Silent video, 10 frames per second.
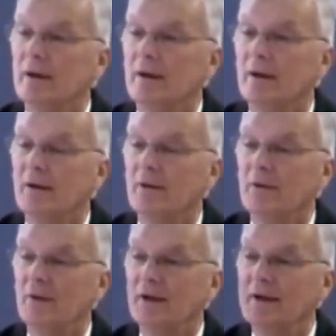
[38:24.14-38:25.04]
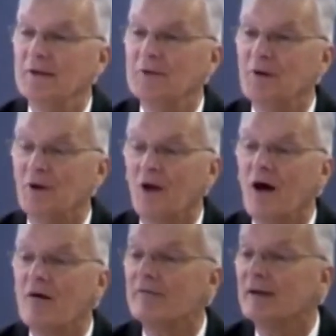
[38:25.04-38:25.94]
They
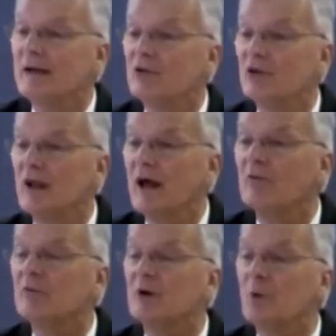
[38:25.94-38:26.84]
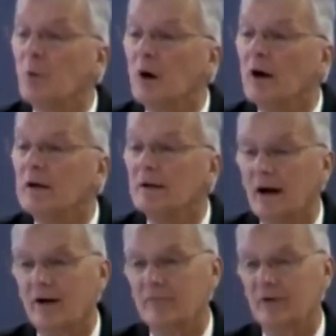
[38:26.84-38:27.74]
love each and every one of
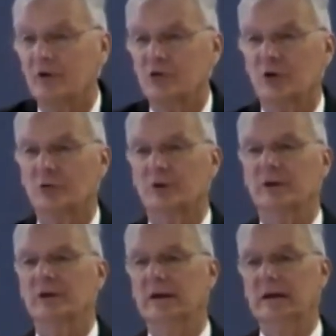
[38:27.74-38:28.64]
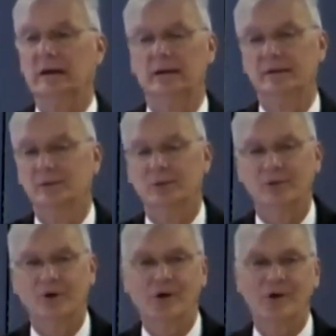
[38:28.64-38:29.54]
their children with
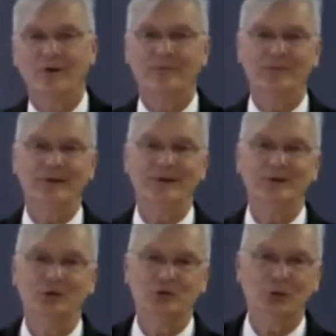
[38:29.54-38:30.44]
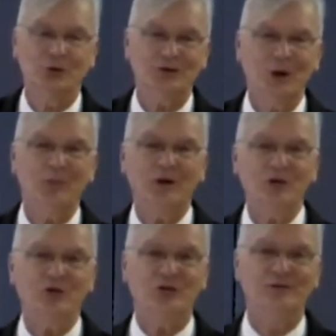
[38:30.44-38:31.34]
all of the shortcomings
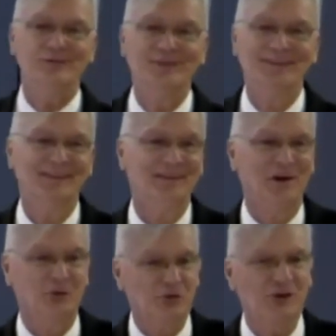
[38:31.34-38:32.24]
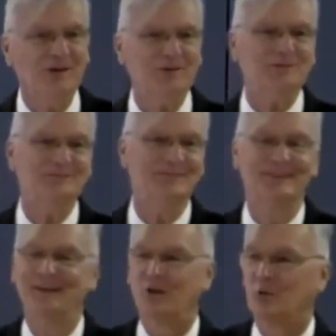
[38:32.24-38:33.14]
and of sin,
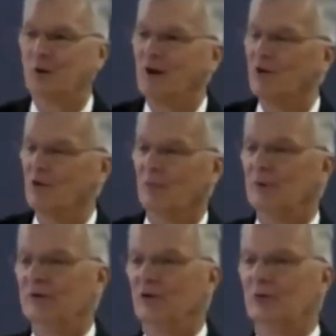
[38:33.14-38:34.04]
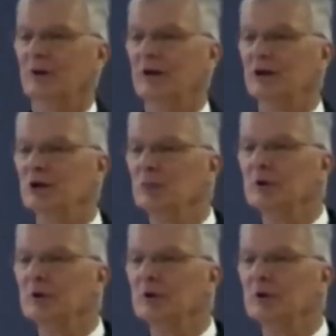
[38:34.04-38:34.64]
as well as of just being human.